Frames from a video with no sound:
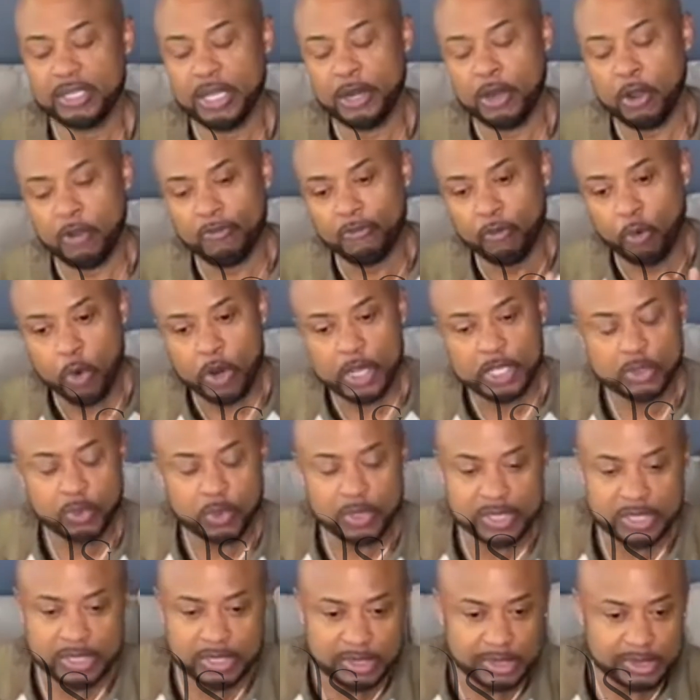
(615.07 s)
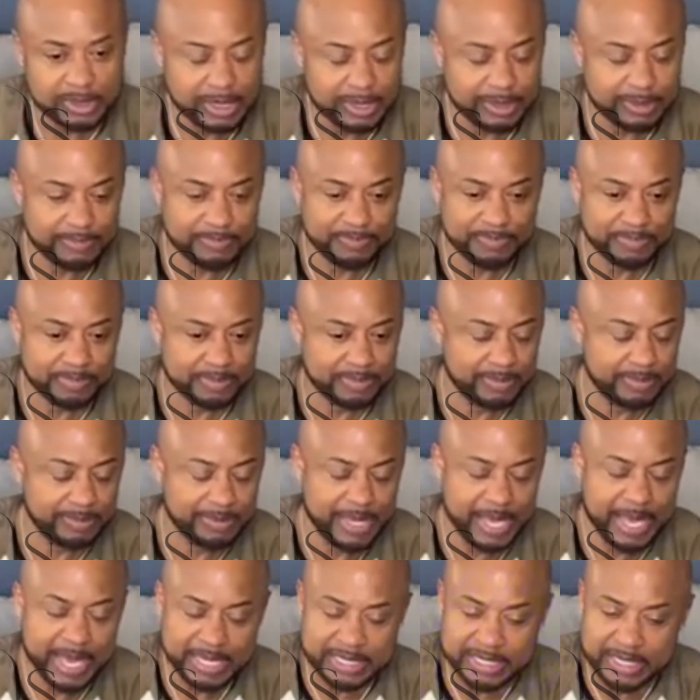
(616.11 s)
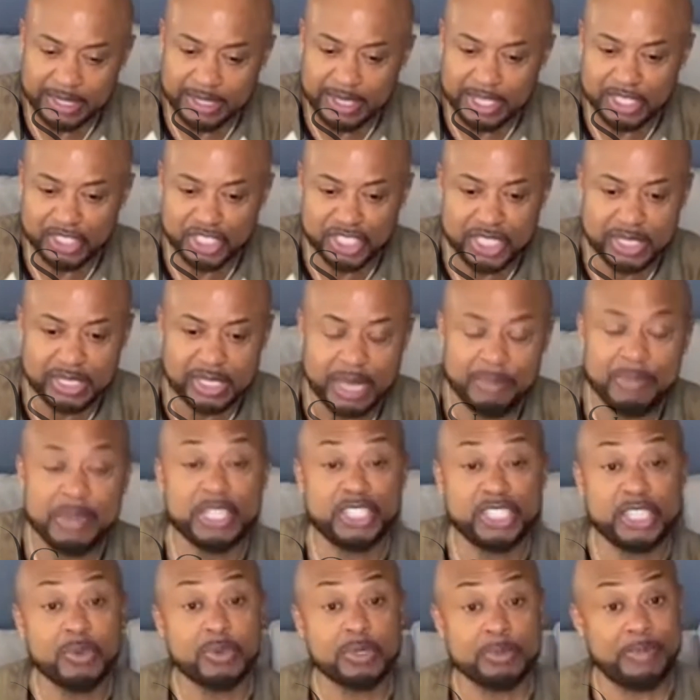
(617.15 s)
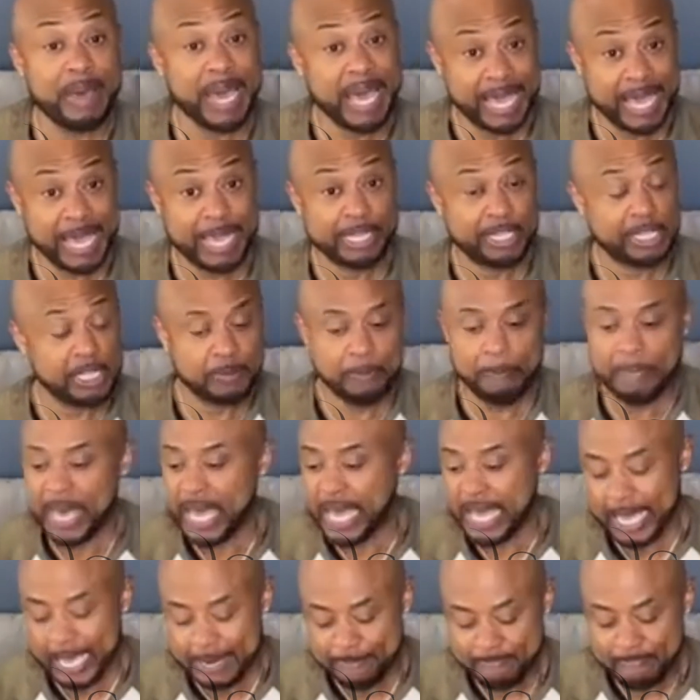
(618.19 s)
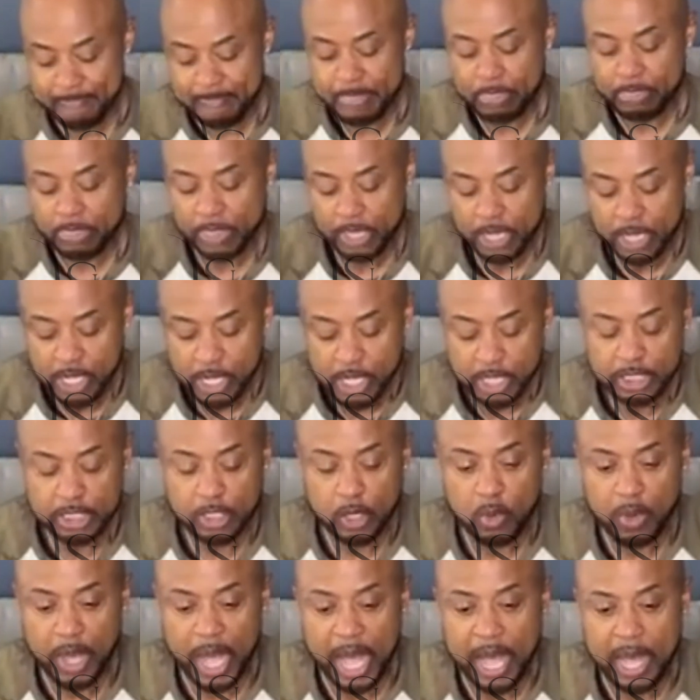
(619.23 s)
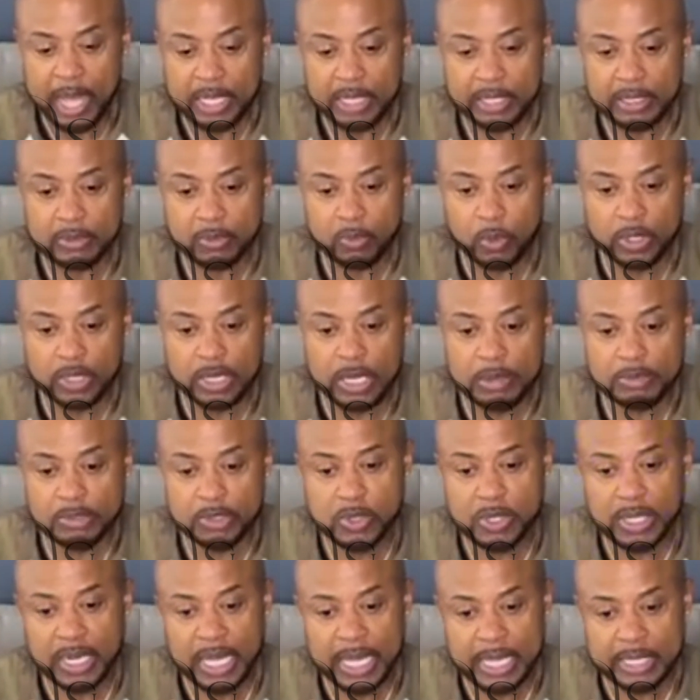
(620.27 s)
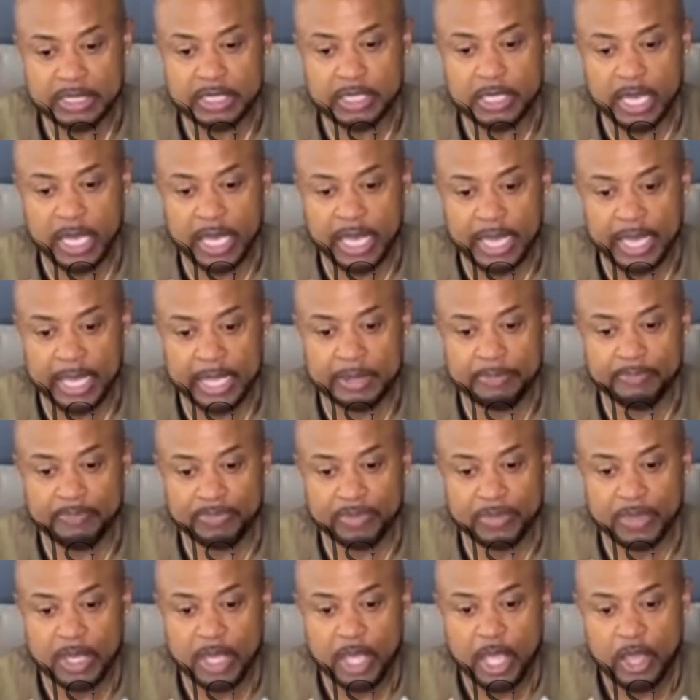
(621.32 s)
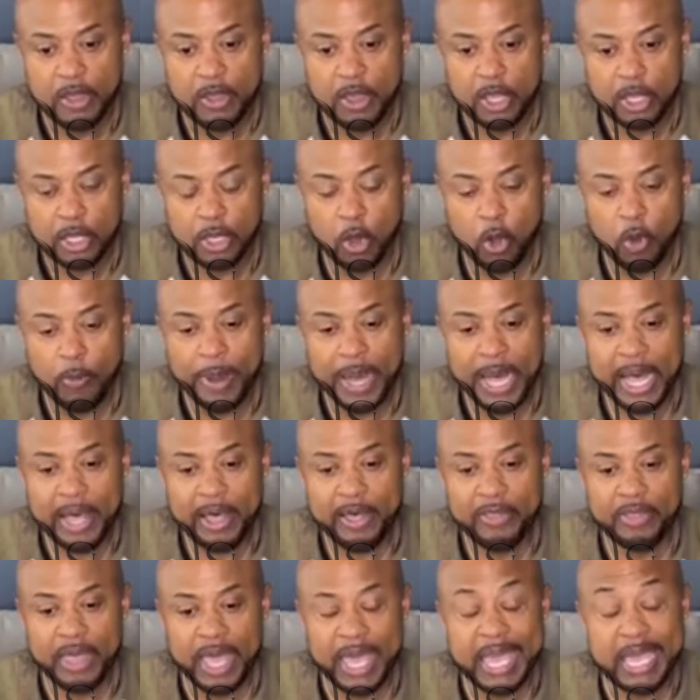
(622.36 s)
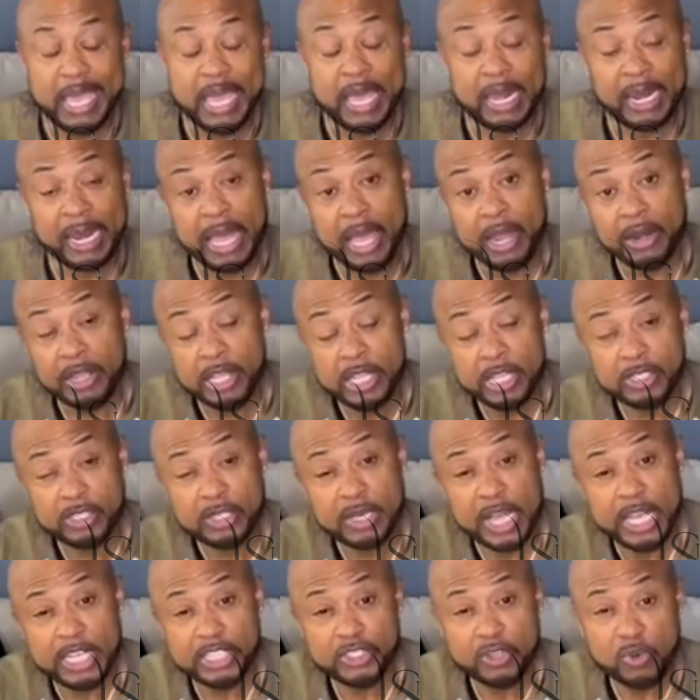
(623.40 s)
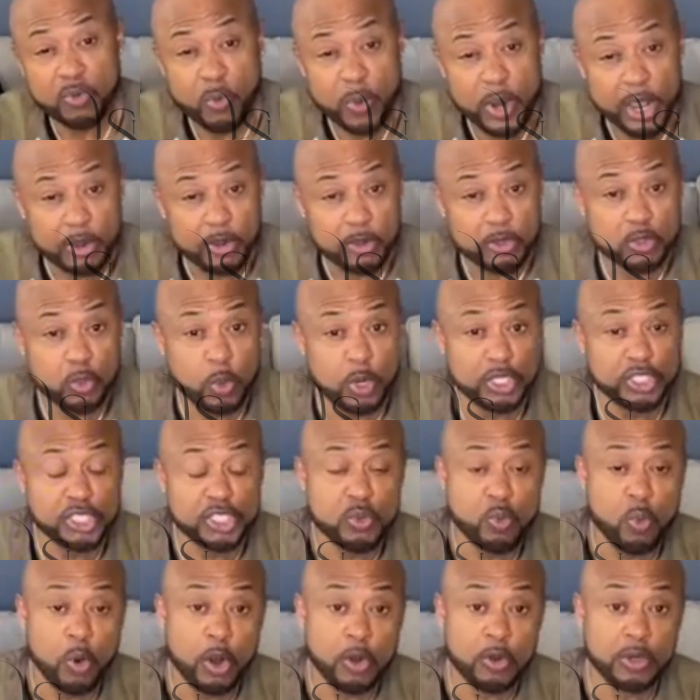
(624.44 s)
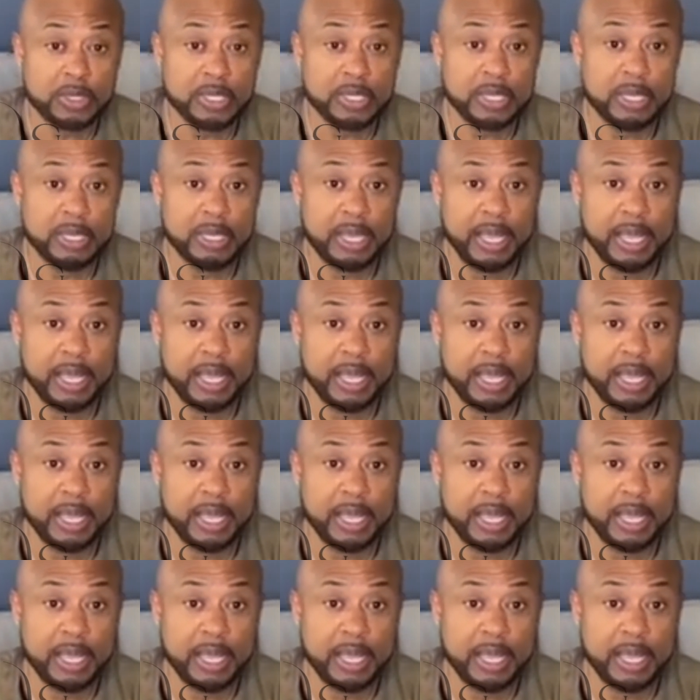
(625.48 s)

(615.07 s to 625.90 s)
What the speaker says: and her voice was excellent. She was bad, just bad. So I would come to Atlanta and go by Atlanta International Records where she worked